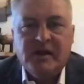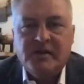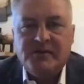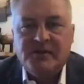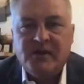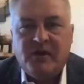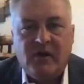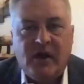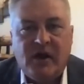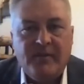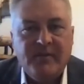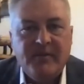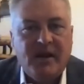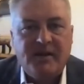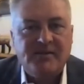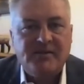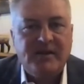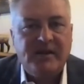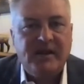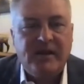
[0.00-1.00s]
So I'm
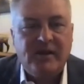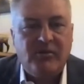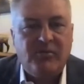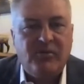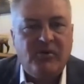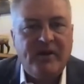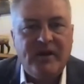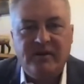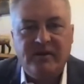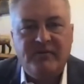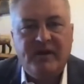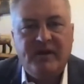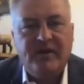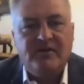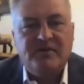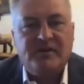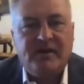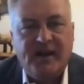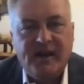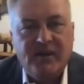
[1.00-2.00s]
not sitting here pointing
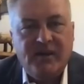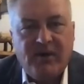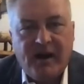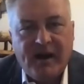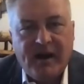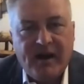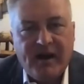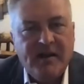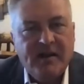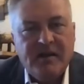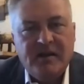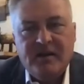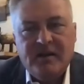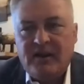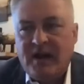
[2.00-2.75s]
fingers at anybody.